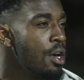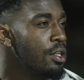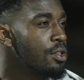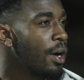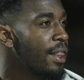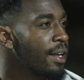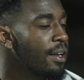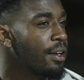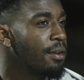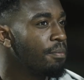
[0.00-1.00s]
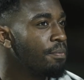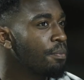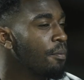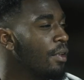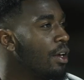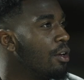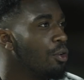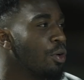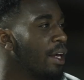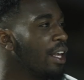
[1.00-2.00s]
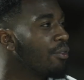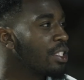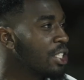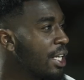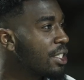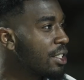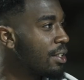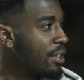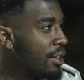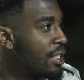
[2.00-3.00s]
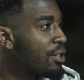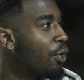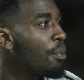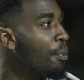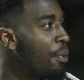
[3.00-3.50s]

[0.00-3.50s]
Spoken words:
So I think you can never change this from a